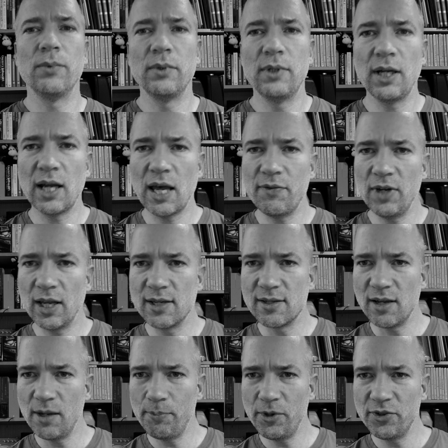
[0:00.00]
did I have any
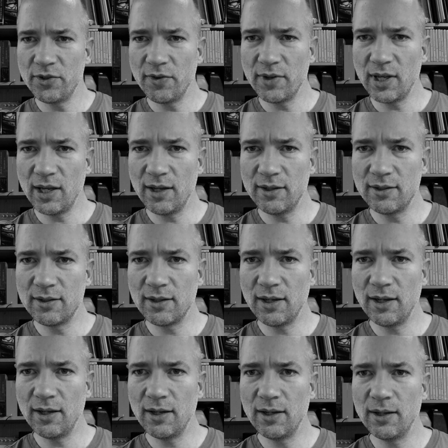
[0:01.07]
examples of that?
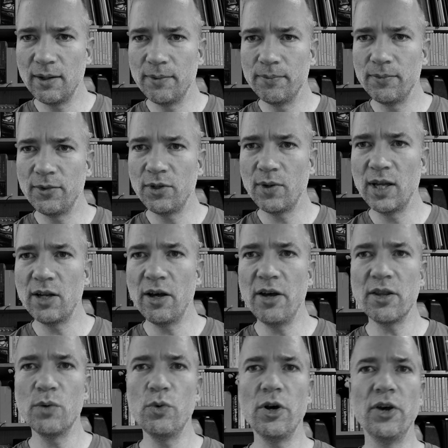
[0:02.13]
So in
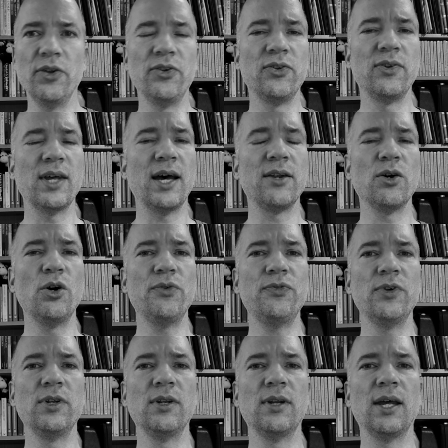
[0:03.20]
other words that
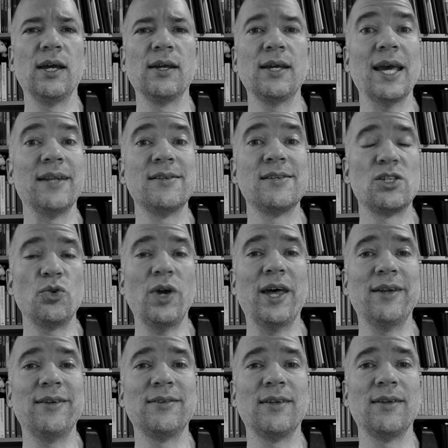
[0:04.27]
often get
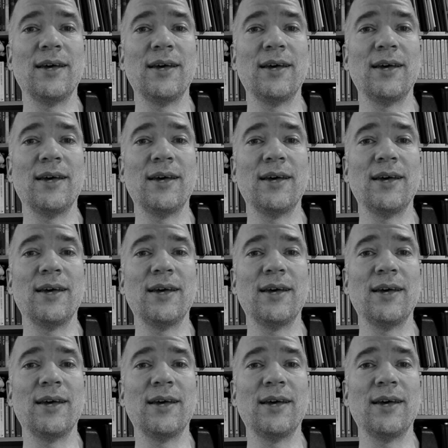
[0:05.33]
stressed